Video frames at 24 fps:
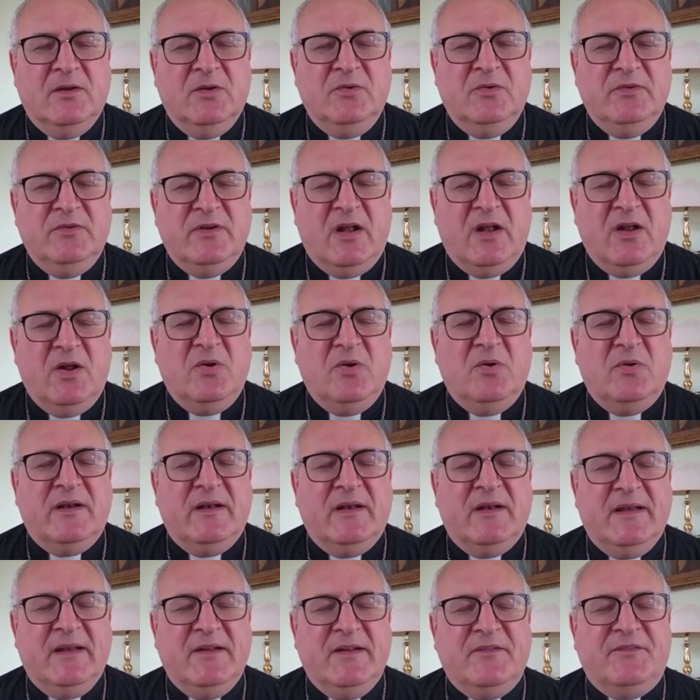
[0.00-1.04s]
who know
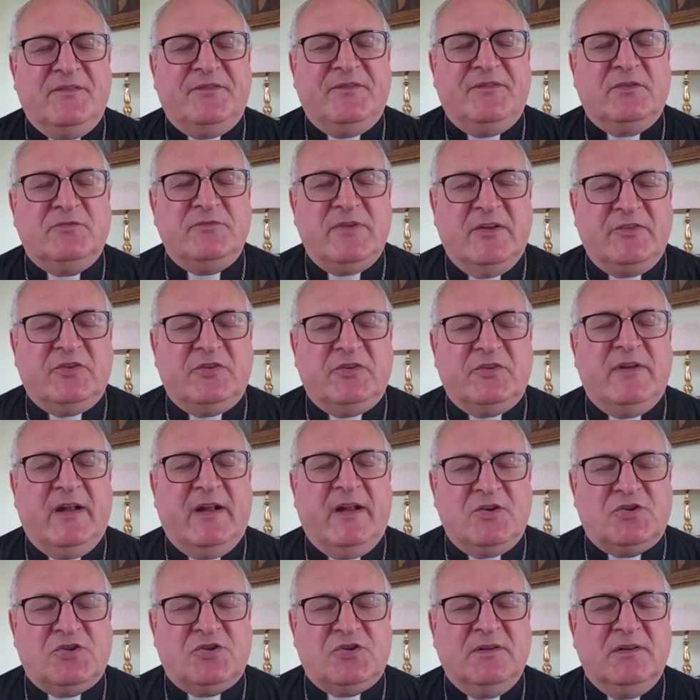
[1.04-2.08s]
and live the
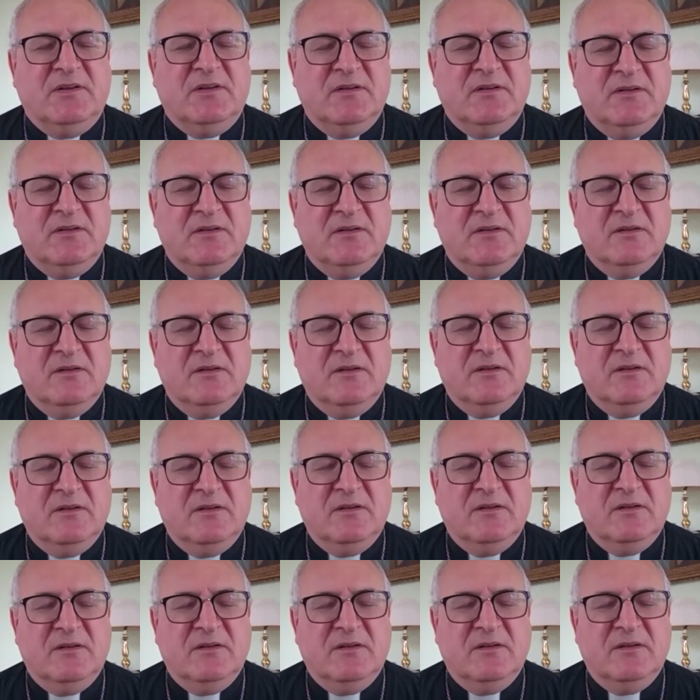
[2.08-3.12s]
resurrection
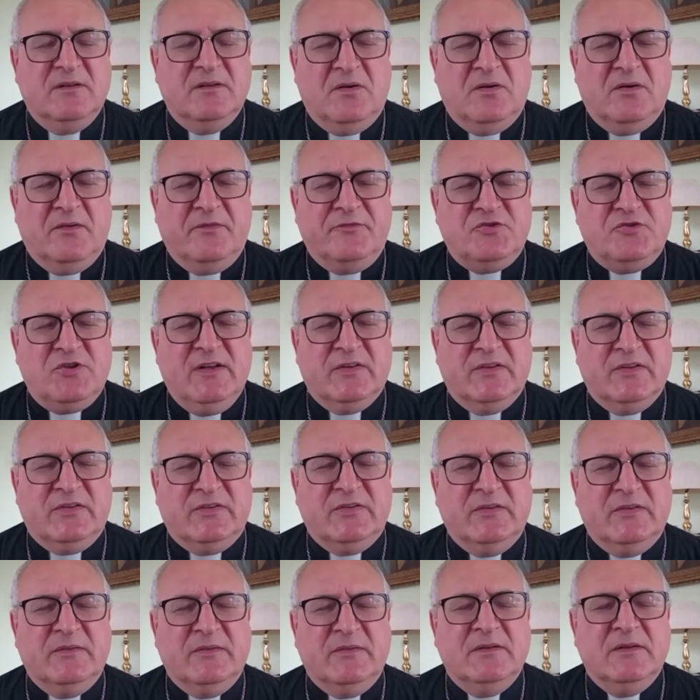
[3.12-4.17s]
of
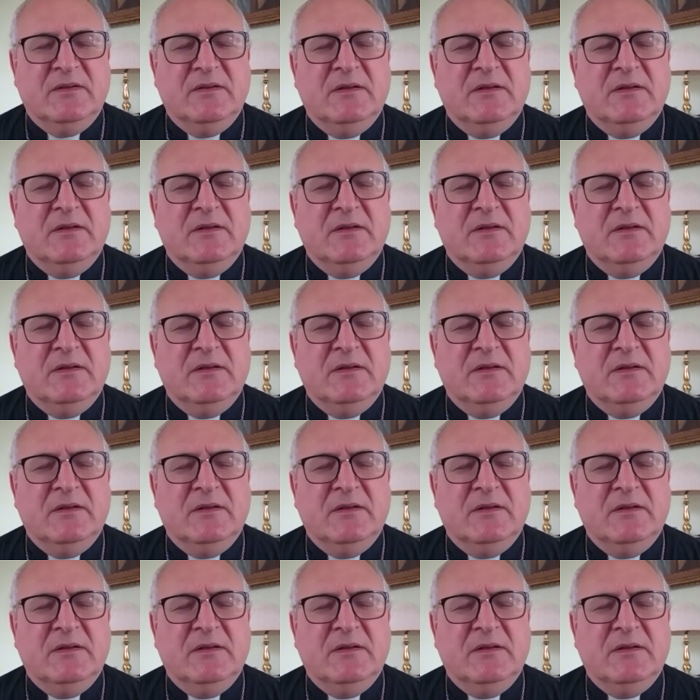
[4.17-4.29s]
Jesus.